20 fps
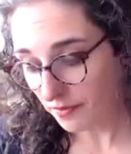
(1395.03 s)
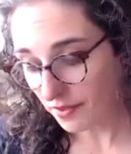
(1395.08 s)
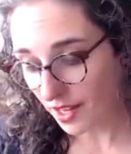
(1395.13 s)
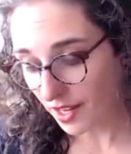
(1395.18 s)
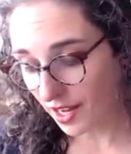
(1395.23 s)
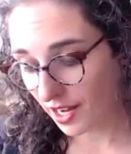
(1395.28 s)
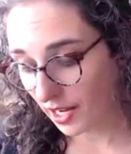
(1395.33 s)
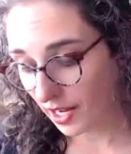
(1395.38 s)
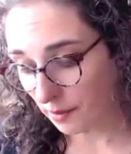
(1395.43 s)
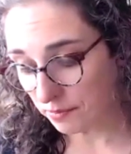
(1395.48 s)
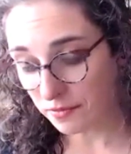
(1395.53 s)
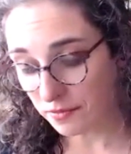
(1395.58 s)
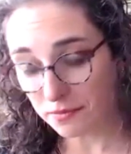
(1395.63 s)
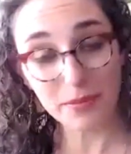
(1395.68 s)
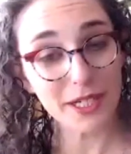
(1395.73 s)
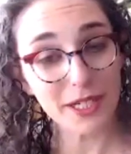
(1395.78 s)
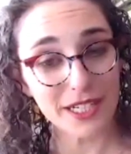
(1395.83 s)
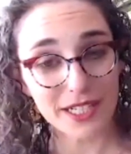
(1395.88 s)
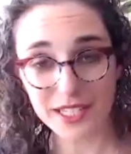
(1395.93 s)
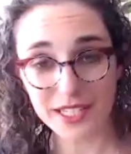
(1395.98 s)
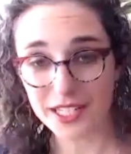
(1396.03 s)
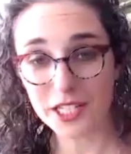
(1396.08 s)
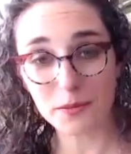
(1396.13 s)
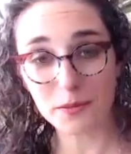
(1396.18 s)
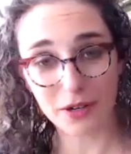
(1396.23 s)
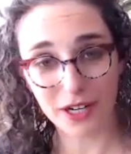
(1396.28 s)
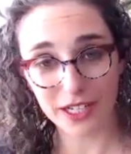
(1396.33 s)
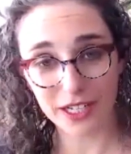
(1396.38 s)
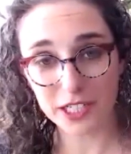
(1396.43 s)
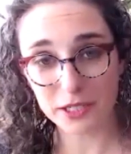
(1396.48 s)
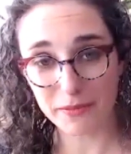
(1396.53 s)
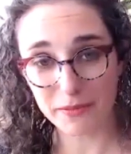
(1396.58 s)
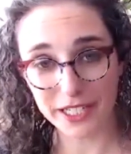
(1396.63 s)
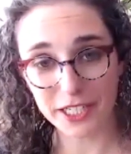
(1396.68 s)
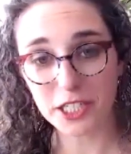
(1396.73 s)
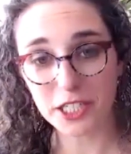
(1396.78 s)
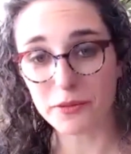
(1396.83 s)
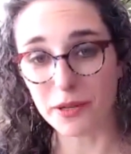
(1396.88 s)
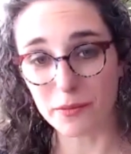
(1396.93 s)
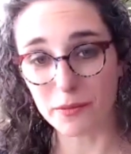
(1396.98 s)
But it's a product
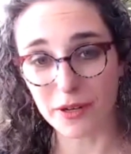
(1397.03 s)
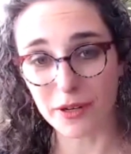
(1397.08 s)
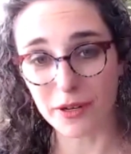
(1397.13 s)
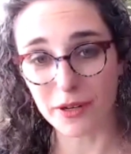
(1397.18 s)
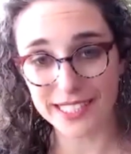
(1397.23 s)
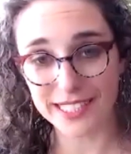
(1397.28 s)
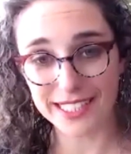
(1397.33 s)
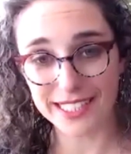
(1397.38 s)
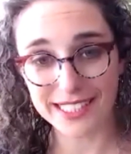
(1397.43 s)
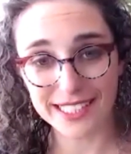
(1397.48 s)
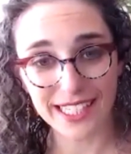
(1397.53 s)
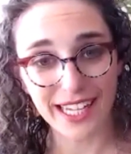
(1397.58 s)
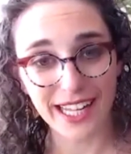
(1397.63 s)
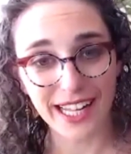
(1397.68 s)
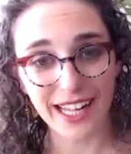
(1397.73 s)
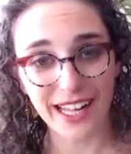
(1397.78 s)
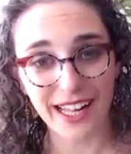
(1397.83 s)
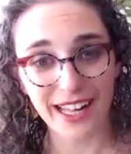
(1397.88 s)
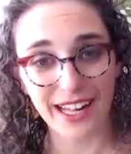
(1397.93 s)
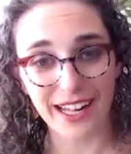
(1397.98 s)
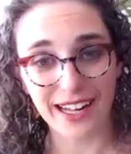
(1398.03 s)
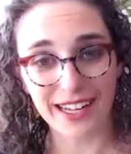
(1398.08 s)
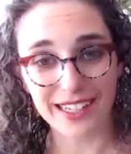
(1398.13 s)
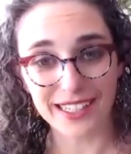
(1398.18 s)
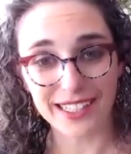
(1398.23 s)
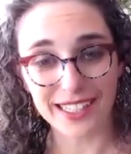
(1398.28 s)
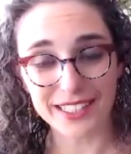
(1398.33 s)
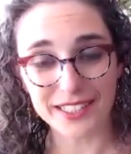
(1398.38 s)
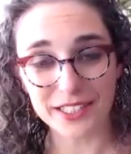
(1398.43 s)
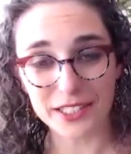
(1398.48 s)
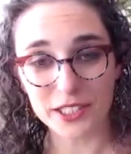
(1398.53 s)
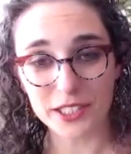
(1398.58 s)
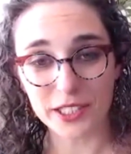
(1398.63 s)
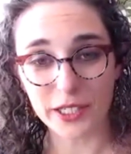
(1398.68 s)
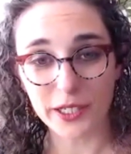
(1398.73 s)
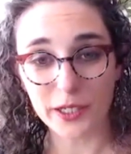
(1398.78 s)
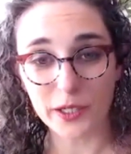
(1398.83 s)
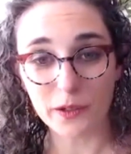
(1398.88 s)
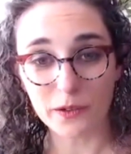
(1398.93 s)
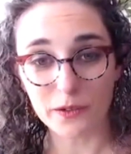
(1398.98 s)
management process. And
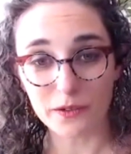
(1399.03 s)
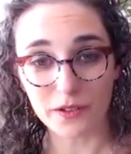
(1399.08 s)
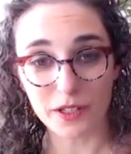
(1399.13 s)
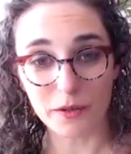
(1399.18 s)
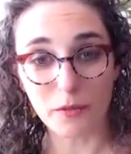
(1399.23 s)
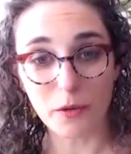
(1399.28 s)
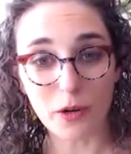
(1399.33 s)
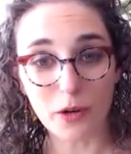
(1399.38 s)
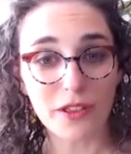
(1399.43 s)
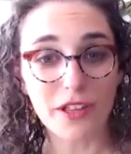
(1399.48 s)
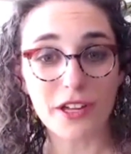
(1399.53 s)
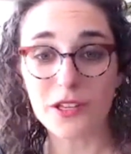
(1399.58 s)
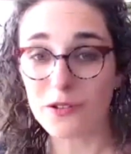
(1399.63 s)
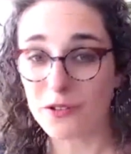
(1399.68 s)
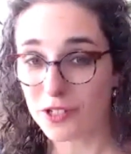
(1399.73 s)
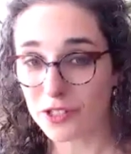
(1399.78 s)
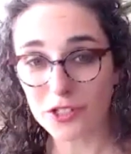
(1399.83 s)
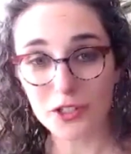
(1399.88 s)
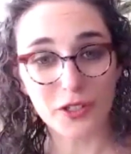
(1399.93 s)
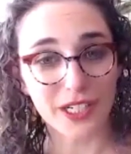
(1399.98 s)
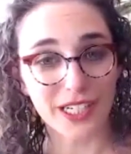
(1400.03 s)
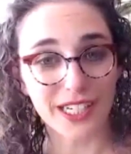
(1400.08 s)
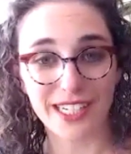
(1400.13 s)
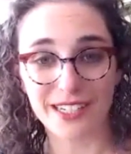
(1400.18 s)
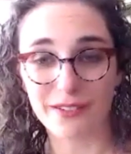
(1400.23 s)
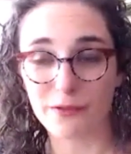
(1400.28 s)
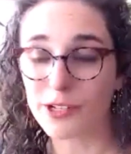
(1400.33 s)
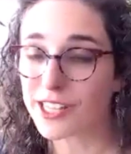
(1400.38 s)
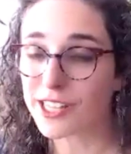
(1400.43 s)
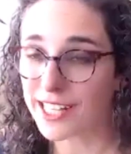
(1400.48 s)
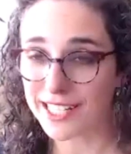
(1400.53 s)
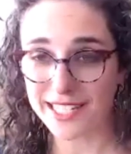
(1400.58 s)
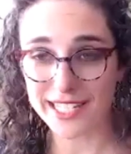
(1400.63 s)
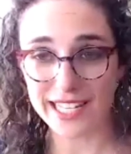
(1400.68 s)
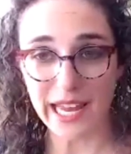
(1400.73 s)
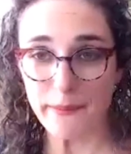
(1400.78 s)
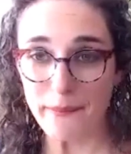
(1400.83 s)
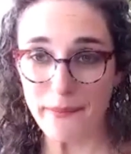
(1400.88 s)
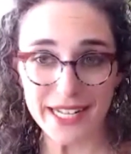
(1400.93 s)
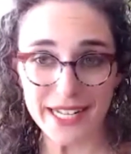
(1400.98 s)
so the more that you can treat it with that
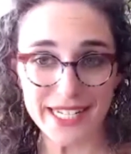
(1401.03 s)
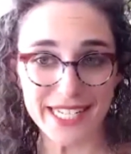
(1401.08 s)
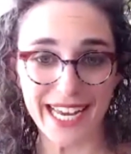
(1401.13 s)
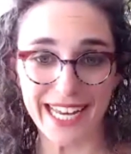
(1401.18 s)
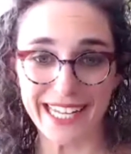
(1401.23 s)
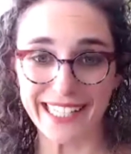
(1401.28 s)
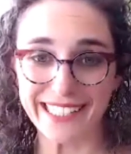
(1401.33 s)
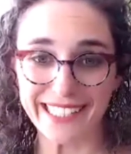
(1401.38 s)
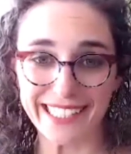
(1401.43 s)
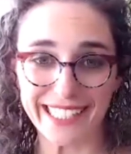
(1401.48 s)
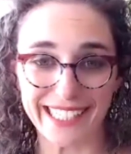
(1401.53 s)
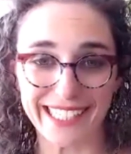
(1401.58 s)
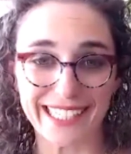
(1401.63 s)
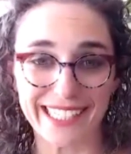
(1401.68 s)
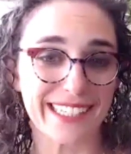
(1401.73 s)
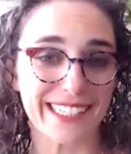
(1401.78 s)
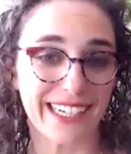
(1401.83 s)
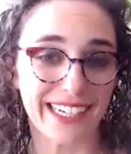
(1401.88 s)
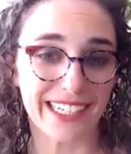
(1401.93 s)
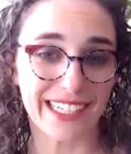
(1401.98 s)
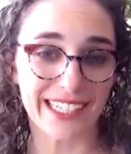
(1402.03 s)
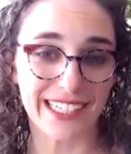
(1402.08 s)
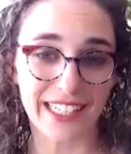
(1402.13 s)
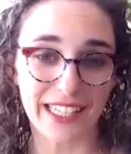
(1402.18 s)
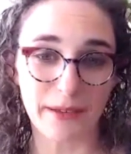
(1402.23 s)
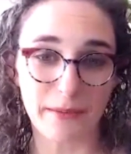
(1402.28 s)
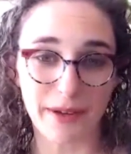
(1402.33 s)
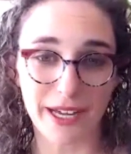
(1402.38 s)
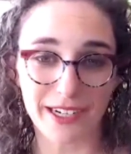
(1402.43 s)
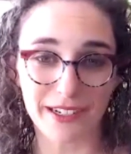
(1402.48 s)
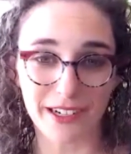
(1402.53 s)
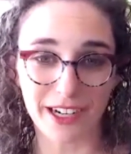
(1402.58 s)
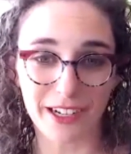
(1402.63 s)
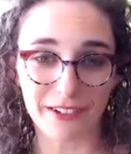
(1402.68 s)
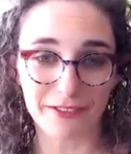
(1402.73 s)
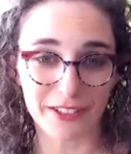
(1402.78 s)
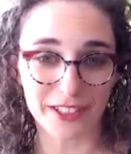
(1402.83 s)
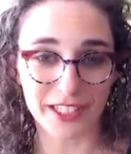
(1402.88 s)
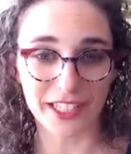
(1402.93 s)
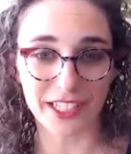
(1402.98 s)
same mentality, the better
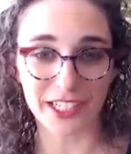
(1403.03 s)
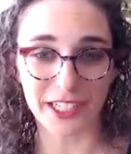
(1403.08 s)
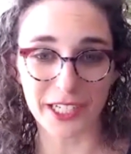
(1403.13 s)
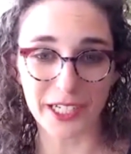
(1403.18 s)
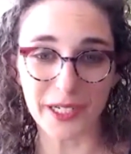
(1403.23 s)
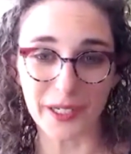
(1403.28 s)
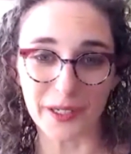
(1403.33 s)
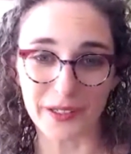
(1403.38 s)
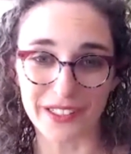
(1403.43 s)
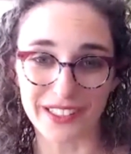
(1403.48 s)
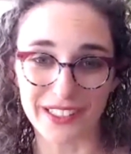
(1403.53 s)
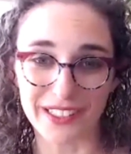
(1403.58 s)
off it's going to go.